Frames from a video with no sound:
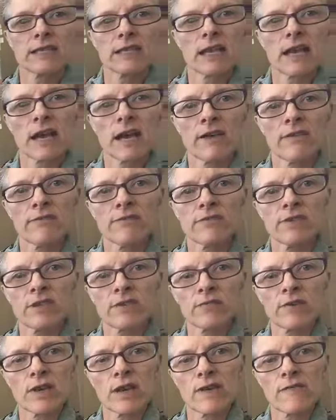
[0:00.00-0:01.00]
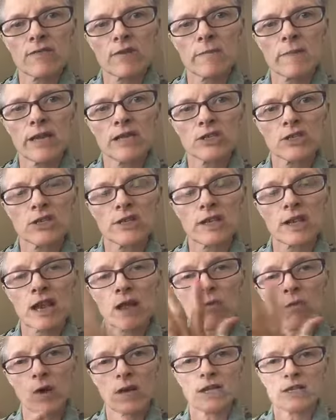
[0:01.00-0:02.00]
of different information that I
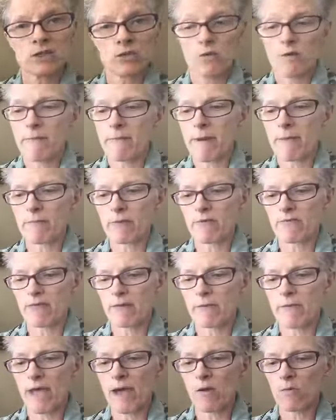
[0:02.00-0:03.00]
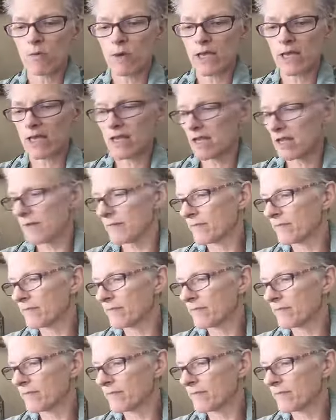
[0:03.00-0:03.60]
wanted to remember from that week.